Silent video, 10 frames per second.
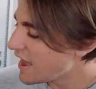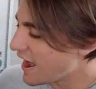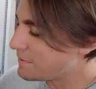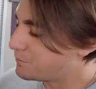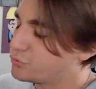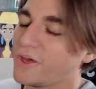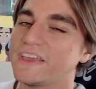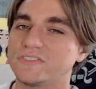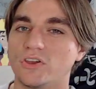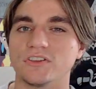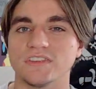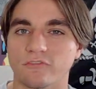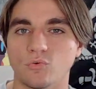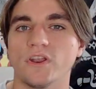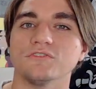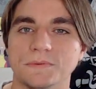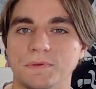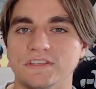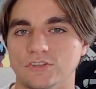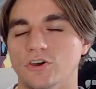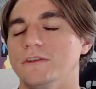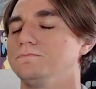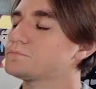and play as long as everyone else plays good.